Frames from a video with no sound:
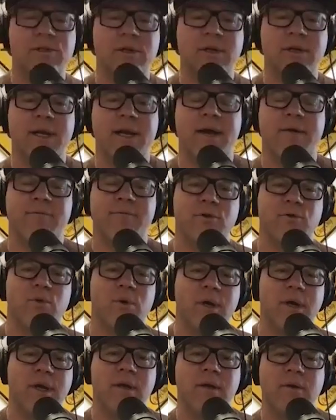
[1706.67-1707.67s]
looking at for
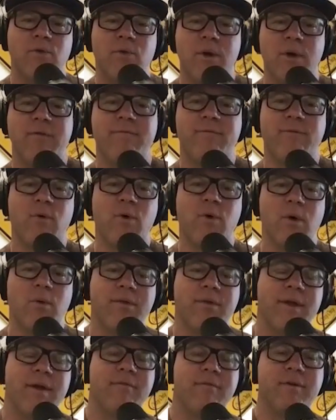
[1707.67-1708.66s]
2024
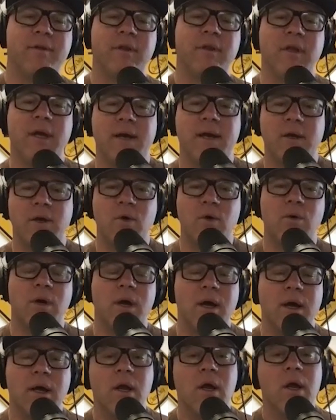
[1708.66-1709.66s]
with everything that you got going
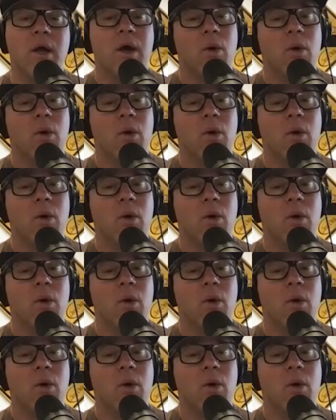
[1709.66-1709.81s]
on?